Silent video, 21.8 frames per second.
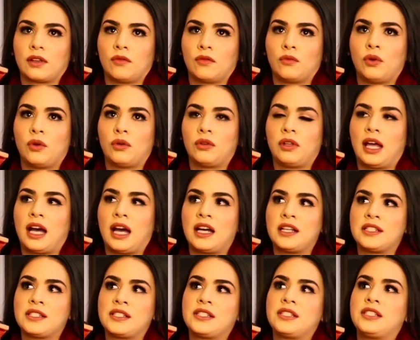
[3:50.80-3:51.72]
well
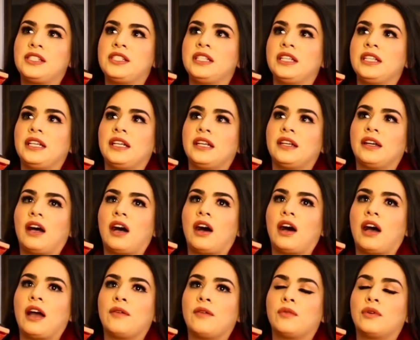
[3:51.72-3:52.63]
last year
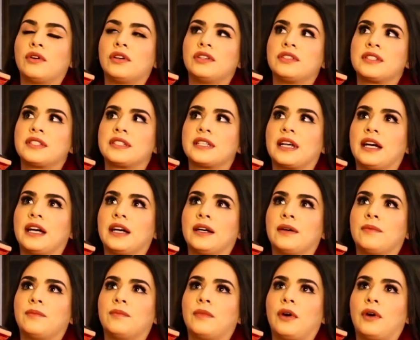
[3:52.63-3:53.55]
I was
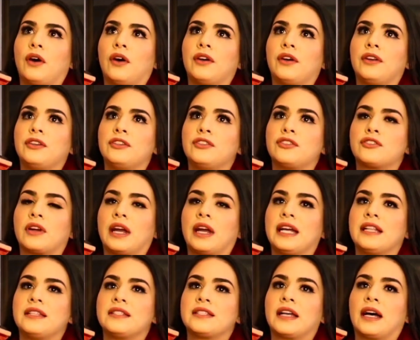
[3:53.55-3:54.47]
um, on
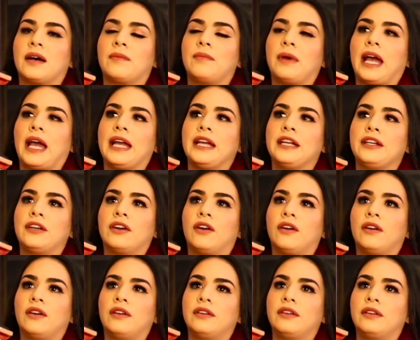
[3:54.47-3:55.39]
Trans Hub
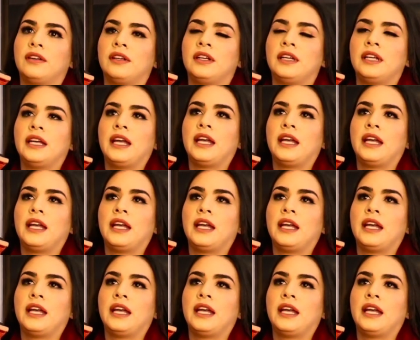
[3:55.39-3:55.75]
Acon